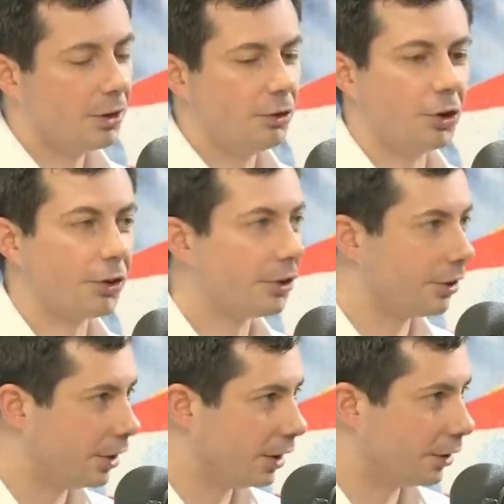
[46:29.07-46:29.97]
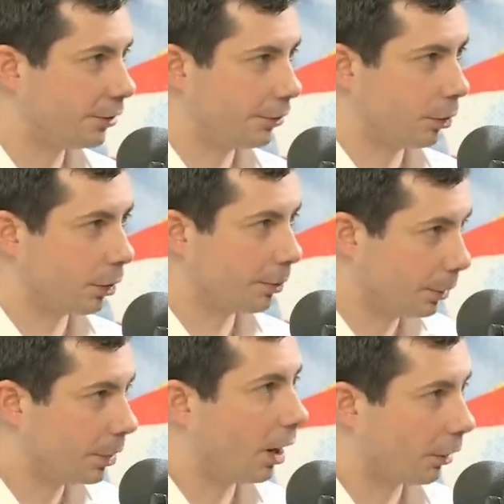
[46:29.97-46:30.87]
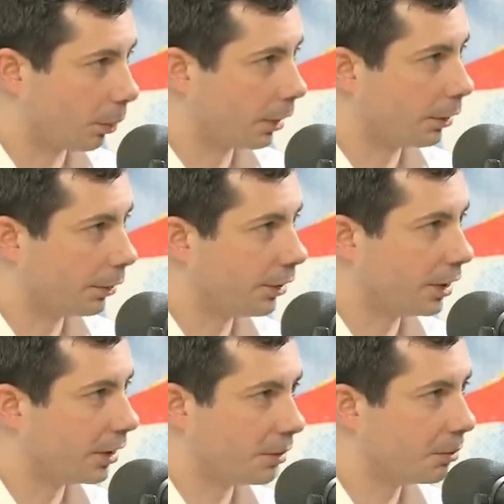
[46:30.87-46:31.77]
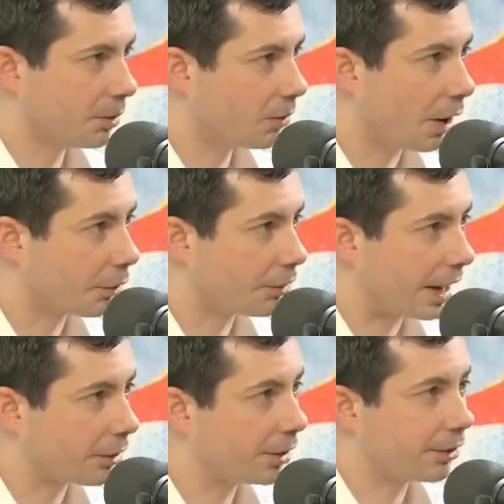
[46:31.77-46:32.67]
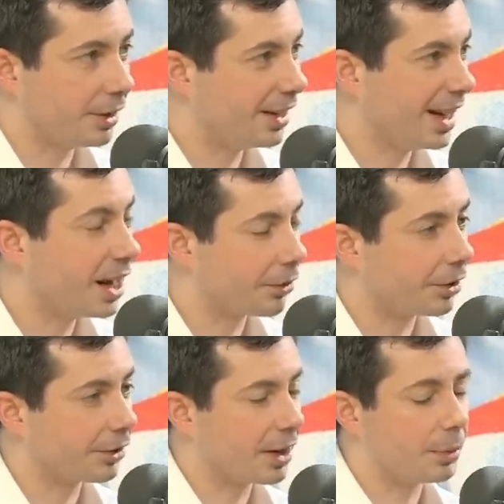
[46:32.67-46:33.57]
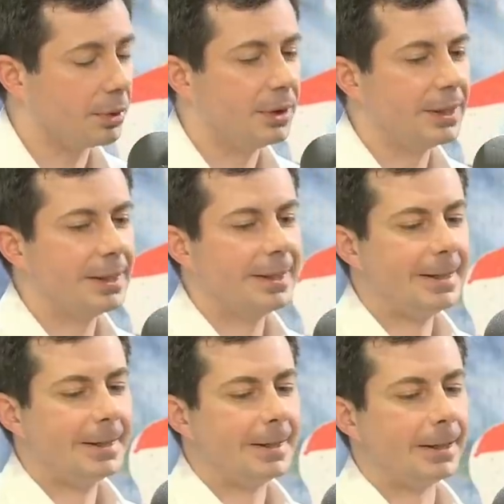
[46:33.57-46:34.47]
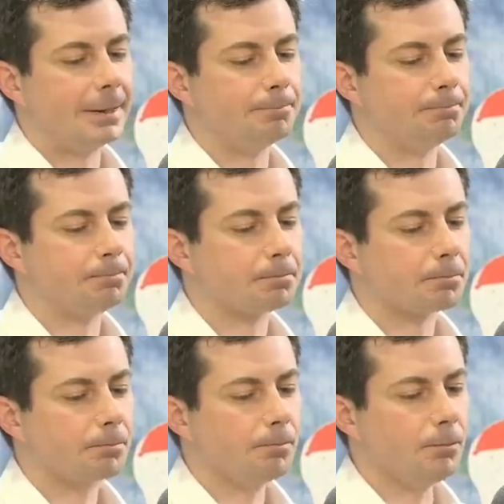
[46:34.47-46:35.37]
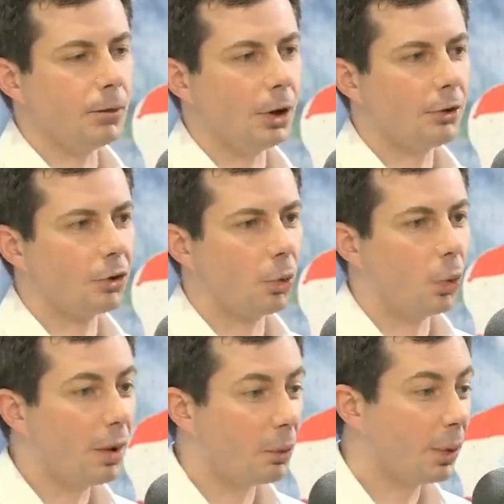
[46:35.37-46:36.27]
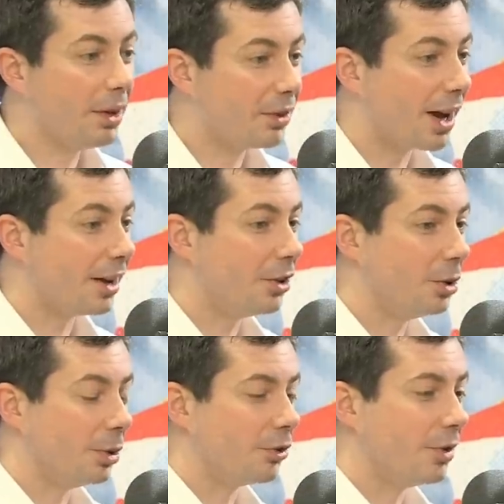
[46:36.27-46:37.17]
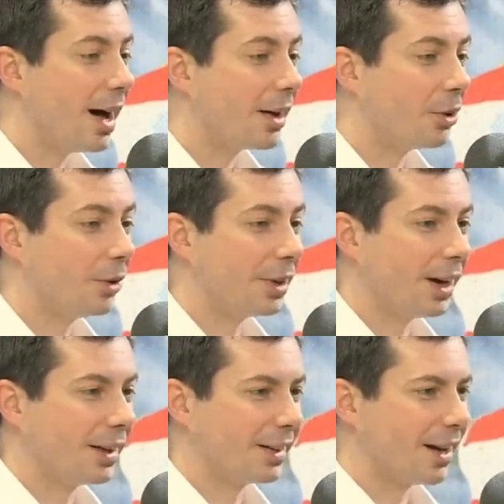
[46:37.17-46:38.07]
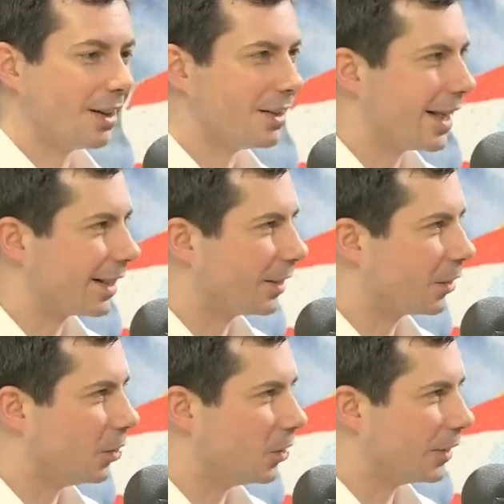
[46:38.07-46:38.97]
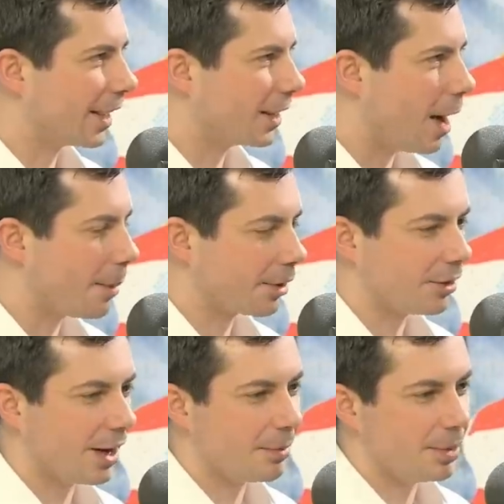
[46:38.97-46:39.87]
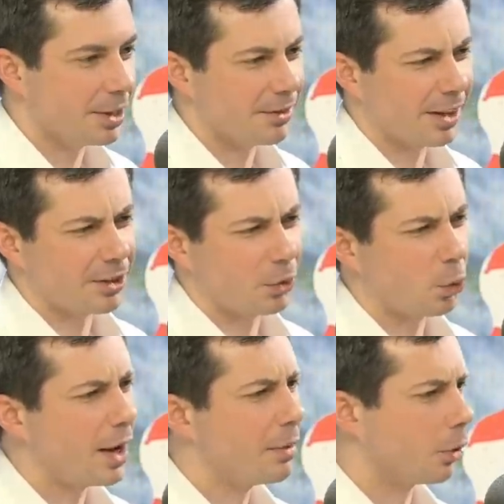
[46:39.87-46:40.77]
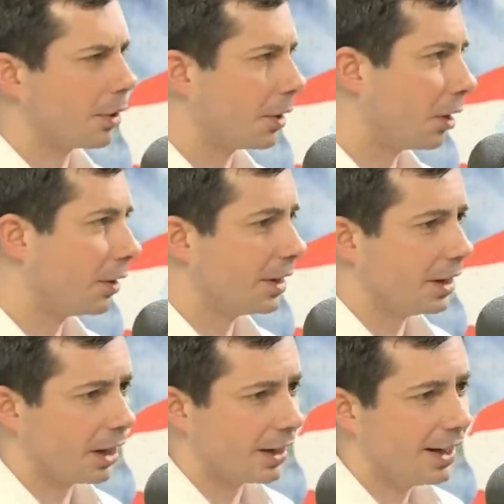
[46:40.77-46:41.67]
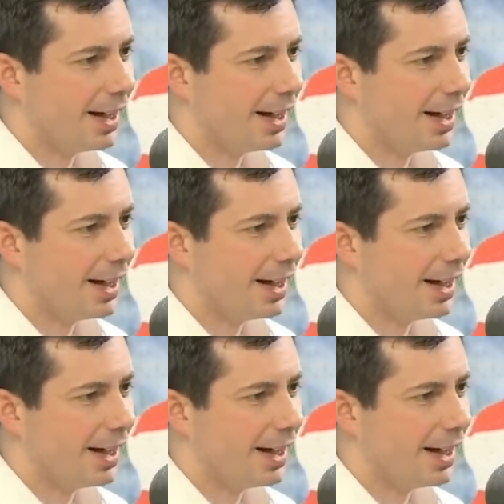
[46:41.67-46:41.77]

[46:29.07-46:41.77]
just as it is for blue collar workers in auto factories in Indiana, for example. Um, so what we've got to do is not only on kind of the technical and economic side be investing way more in R&D on